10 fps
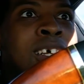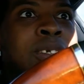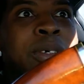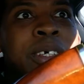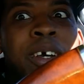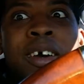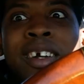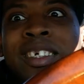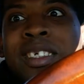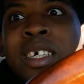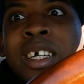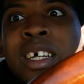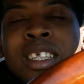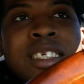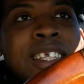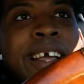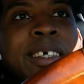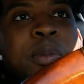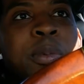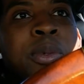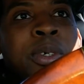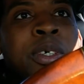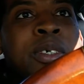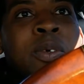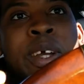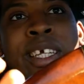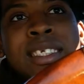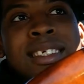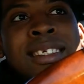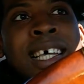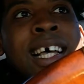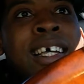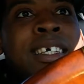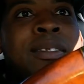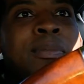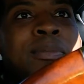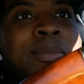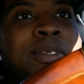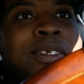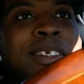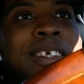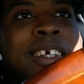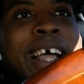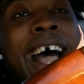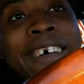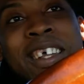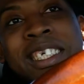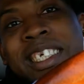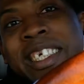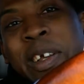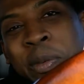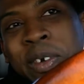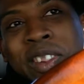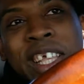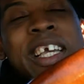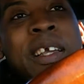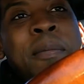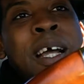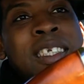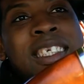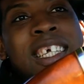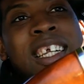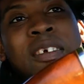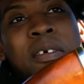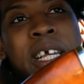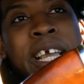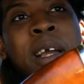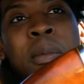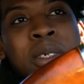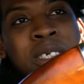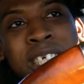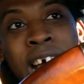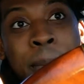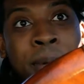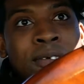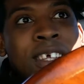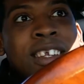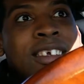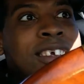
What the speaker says: It's really hard. This dashboard, the way it's designed, obviously they were thinking about setting cameras on top of it.